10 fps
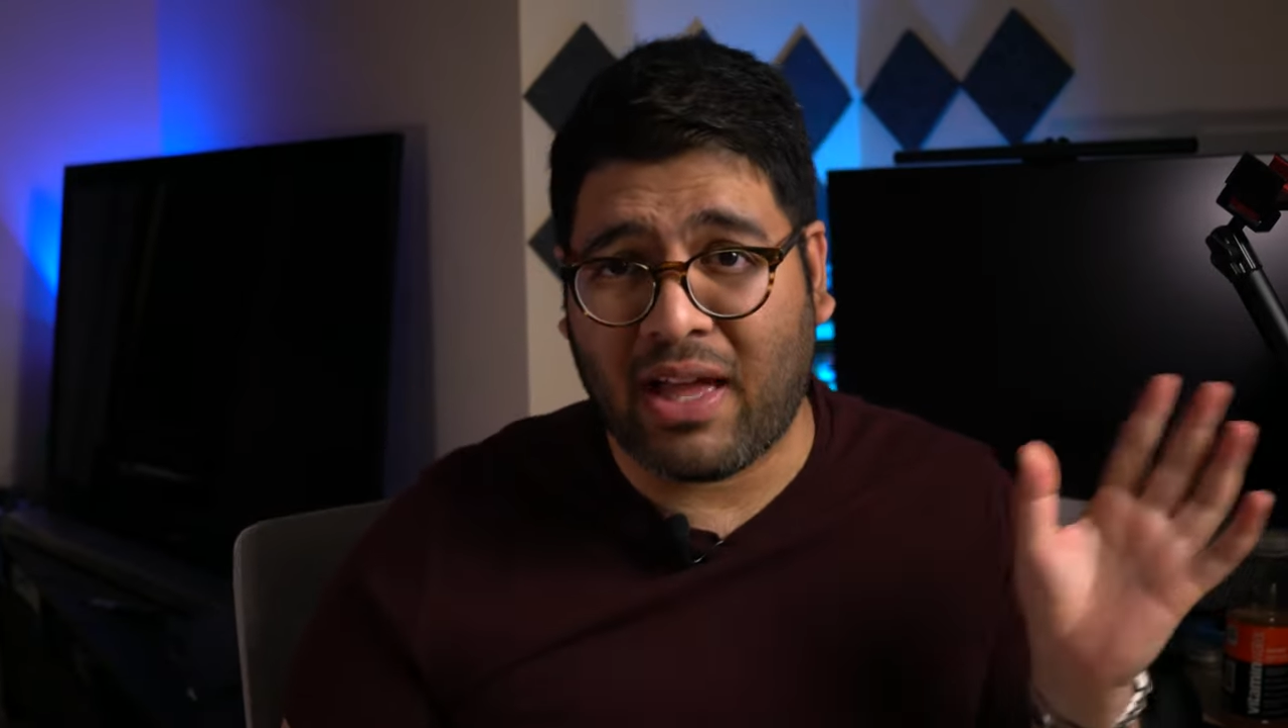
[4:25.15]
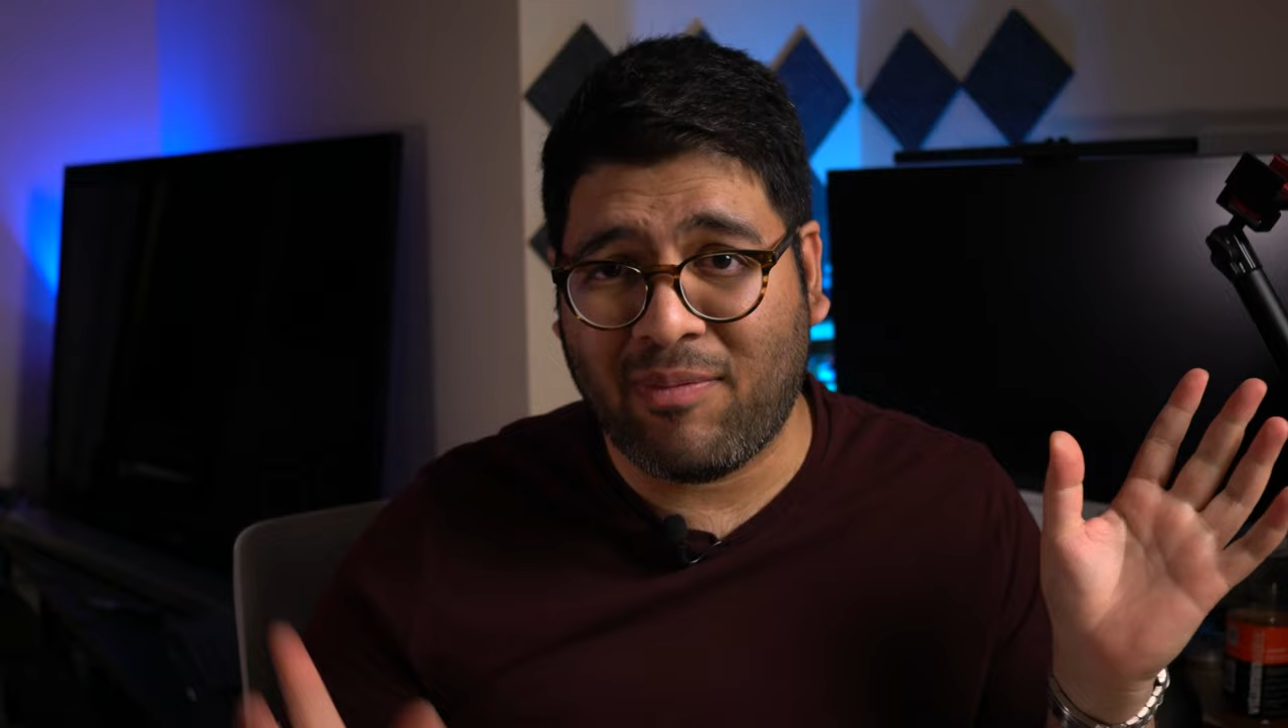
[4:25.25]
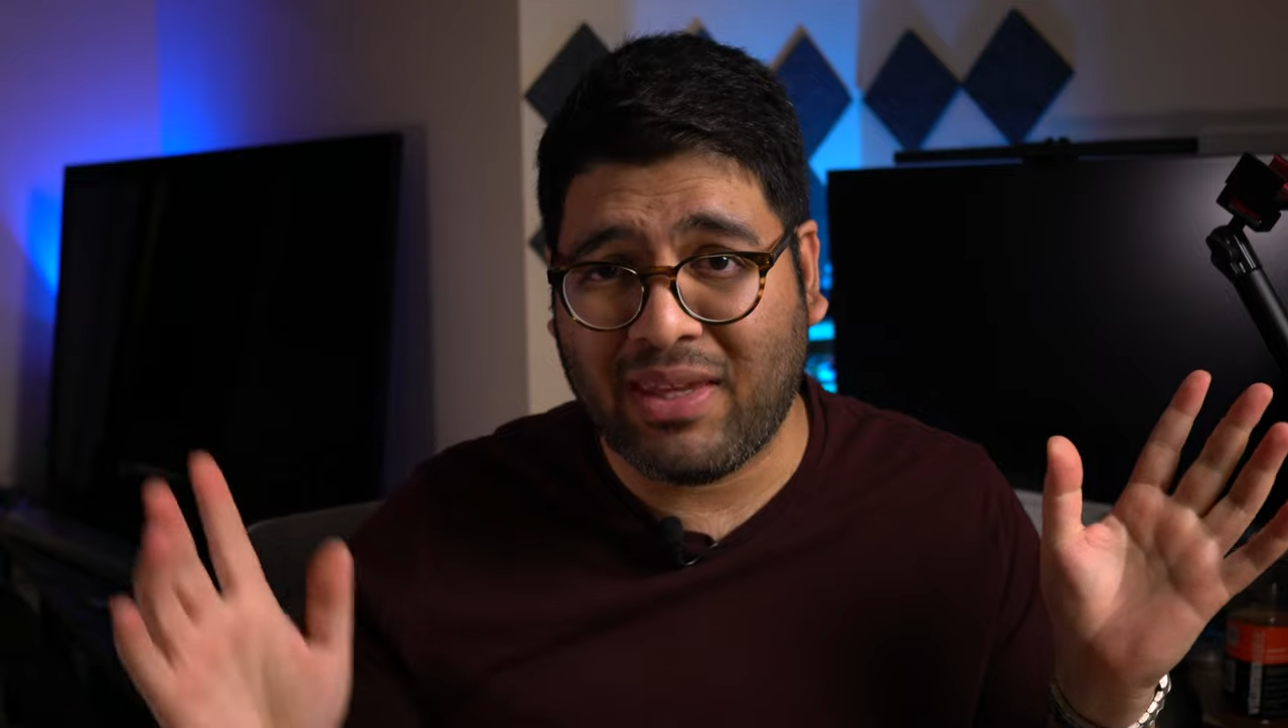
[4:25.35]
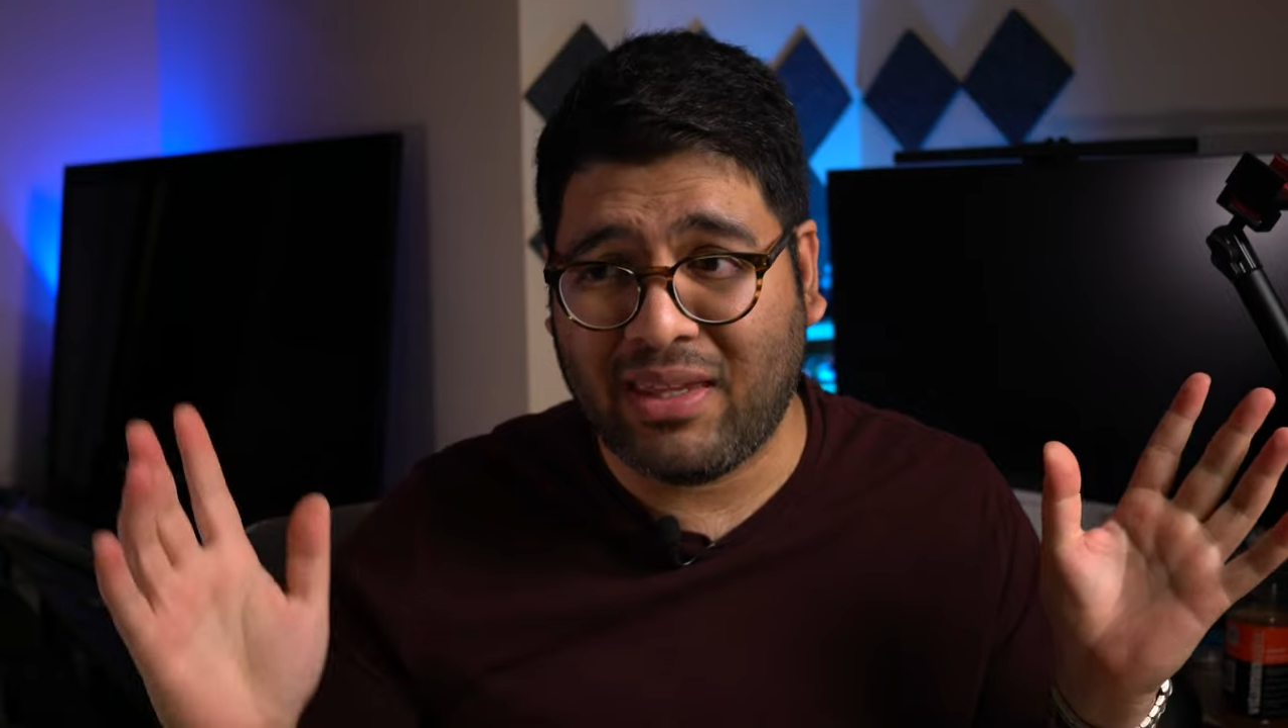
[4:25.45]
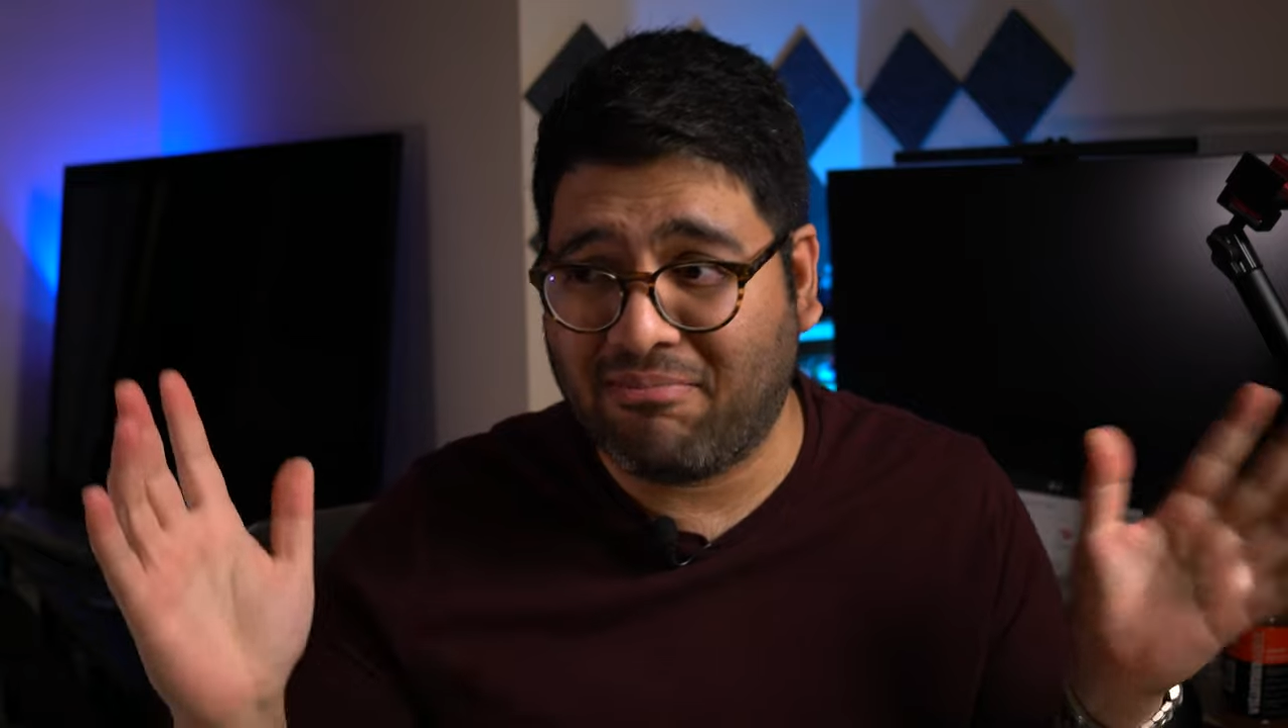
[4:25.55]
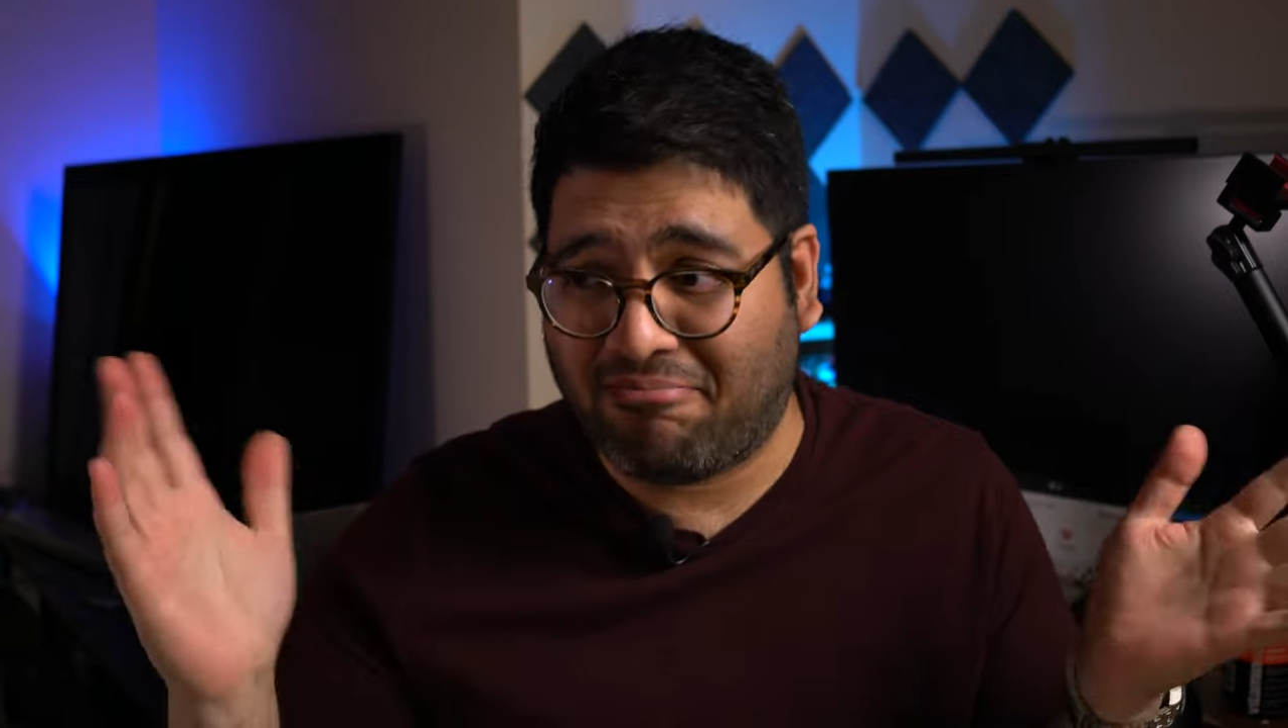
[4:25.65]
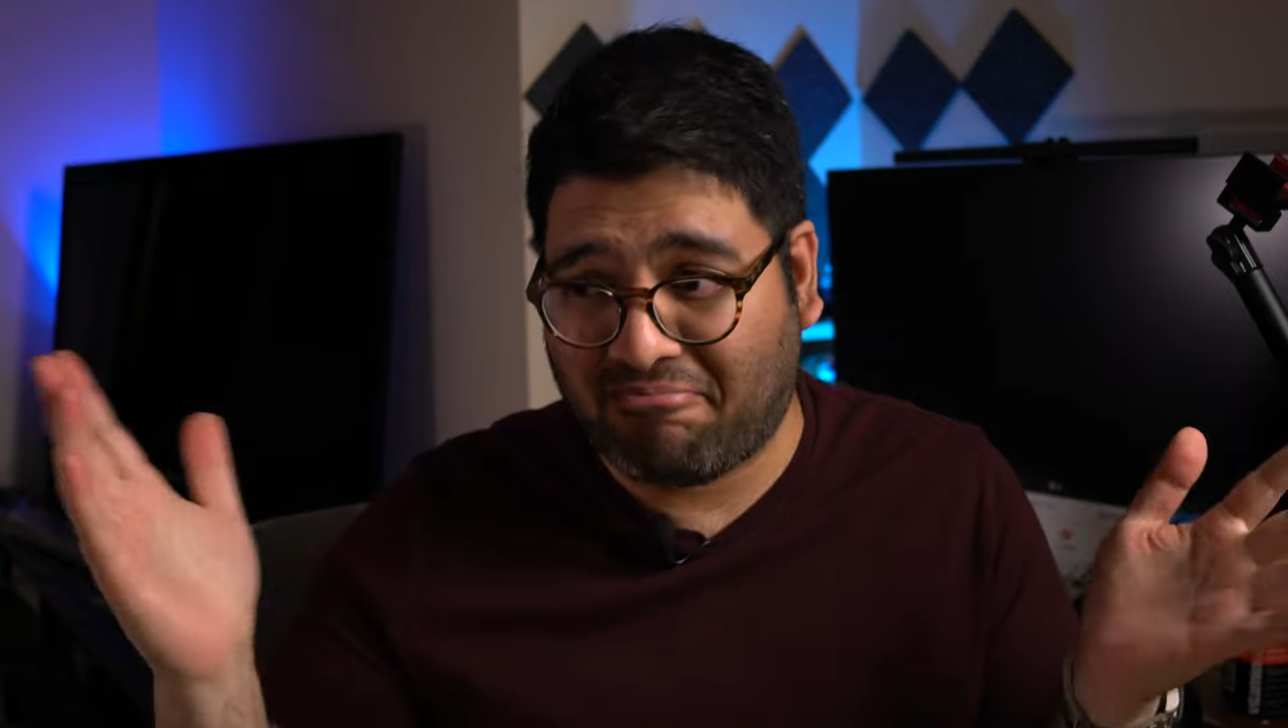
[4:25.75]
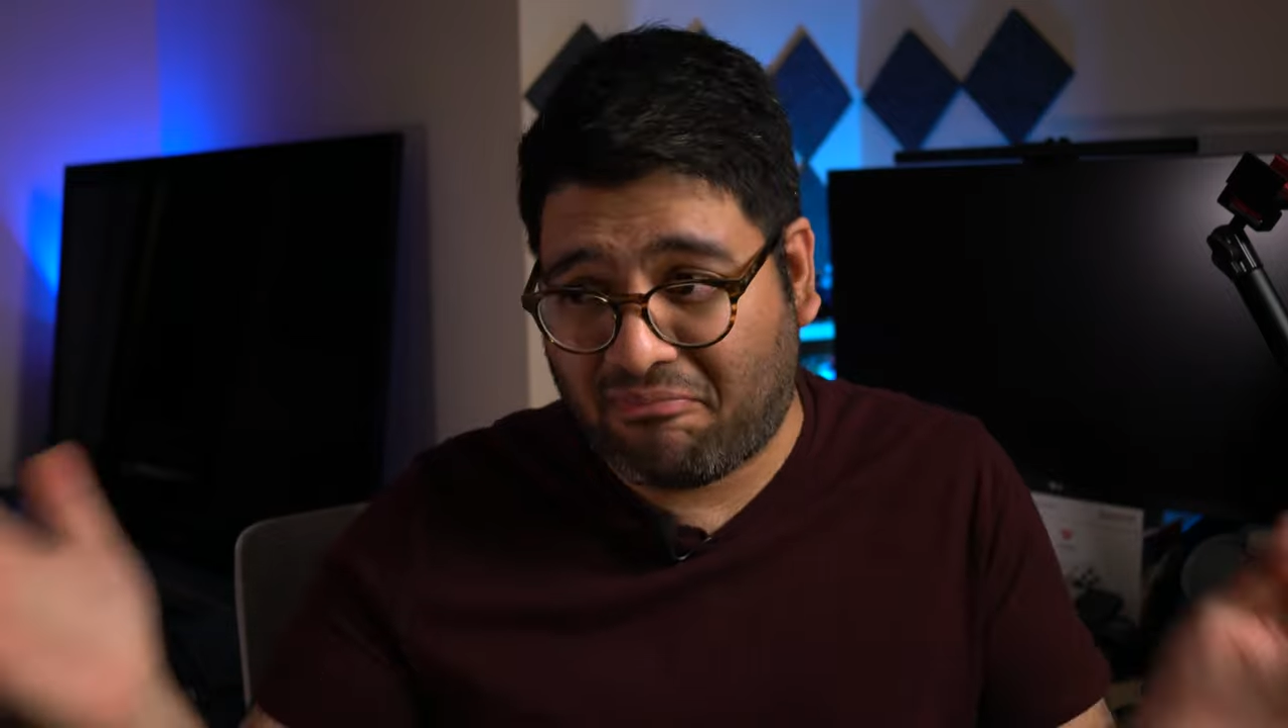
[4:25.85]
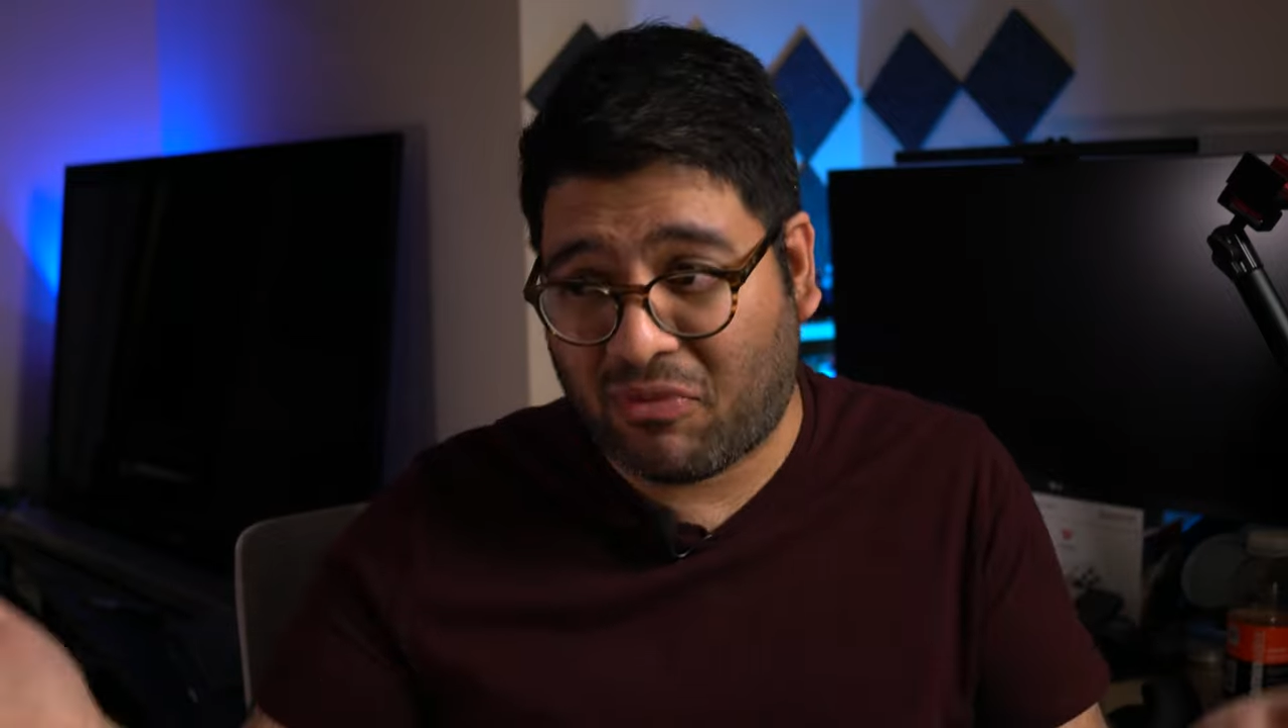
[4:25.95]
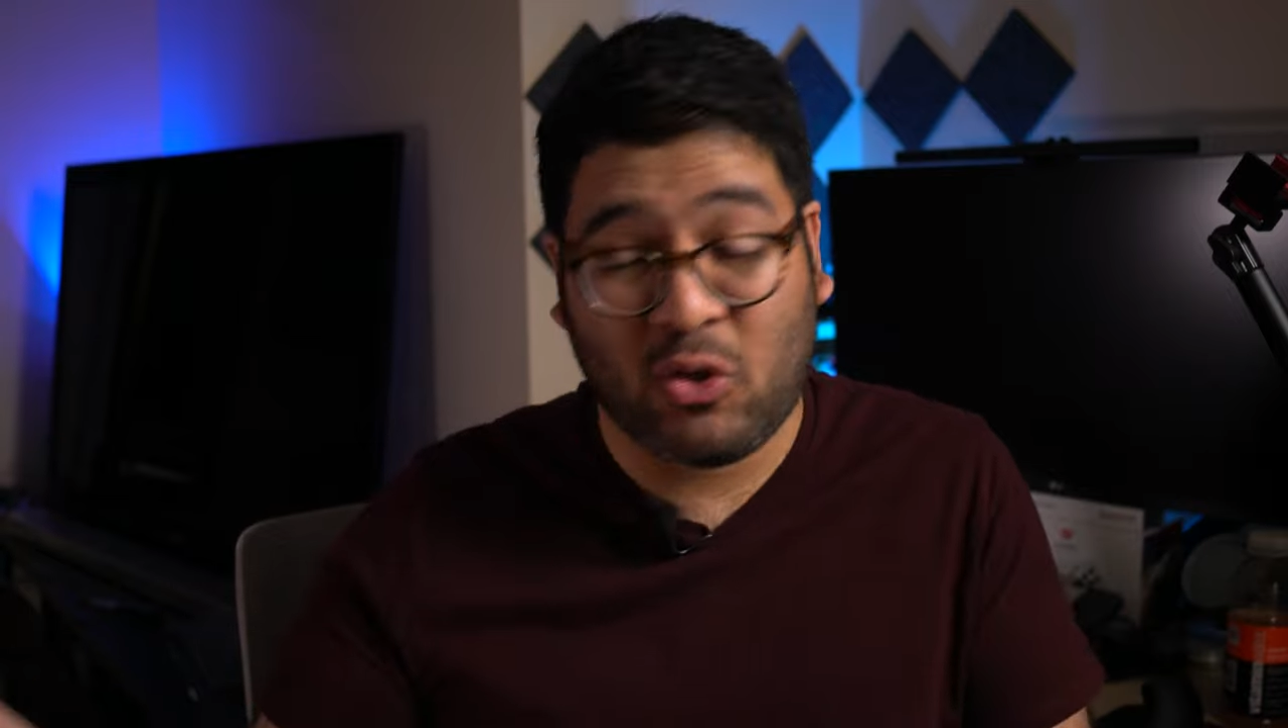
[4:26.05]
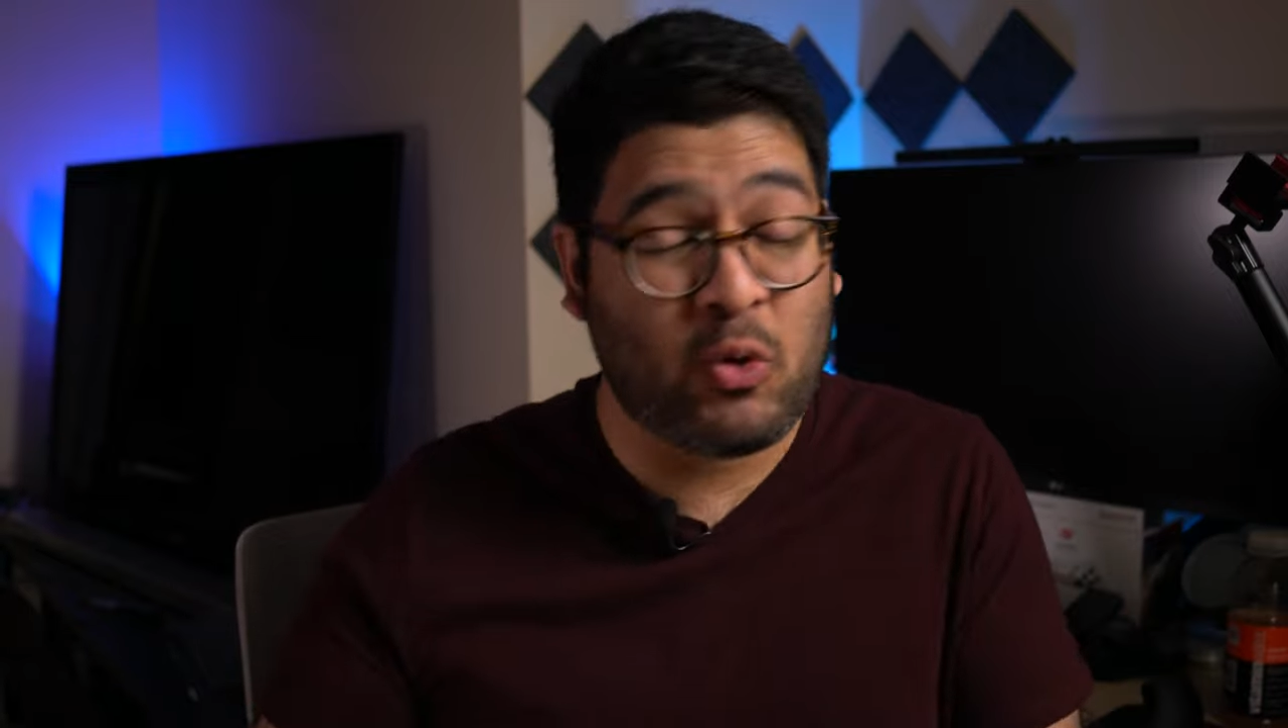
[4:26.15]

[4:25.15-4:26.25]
I mean,